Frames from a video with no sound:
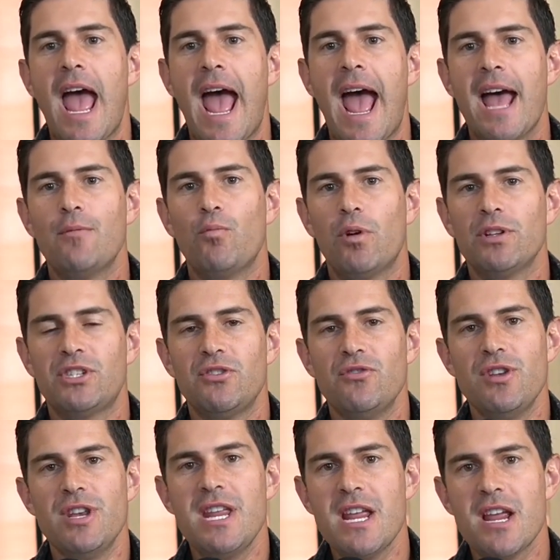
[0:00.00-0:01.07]
And what's
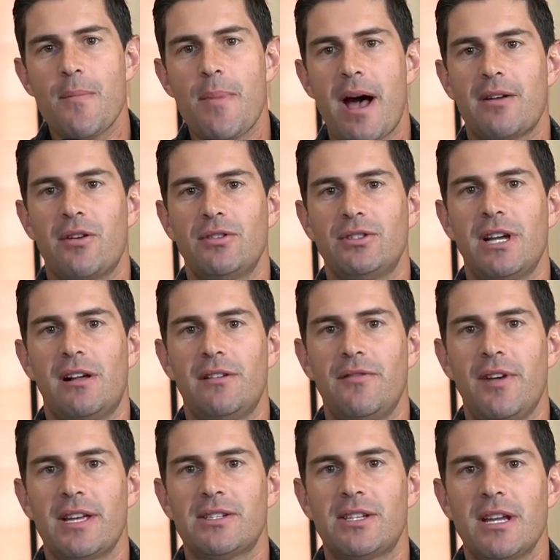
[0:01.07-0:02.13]
unique about hotel
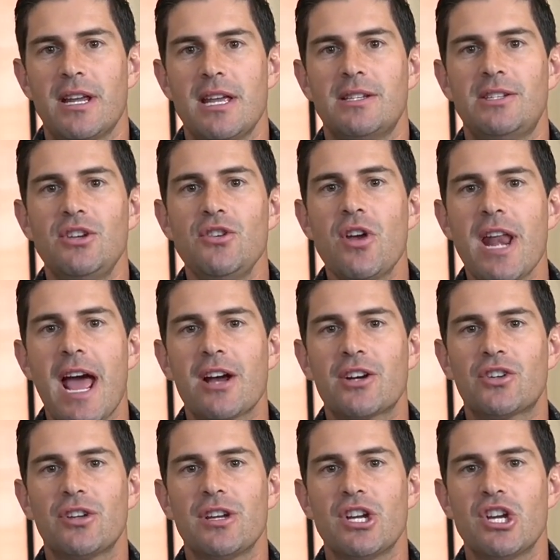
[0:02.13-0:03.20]
investing is you can
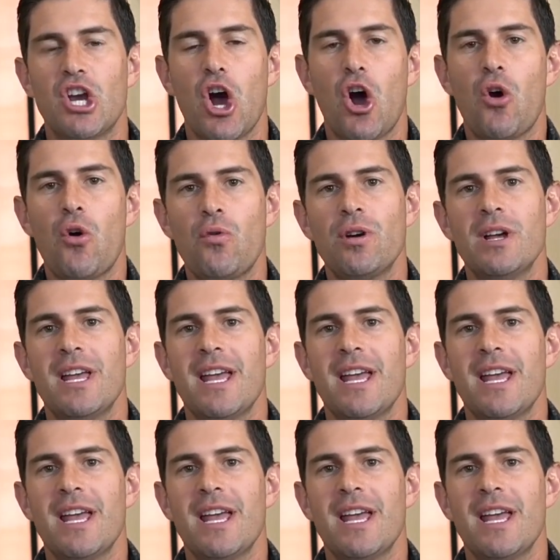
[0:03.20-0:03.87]
actually go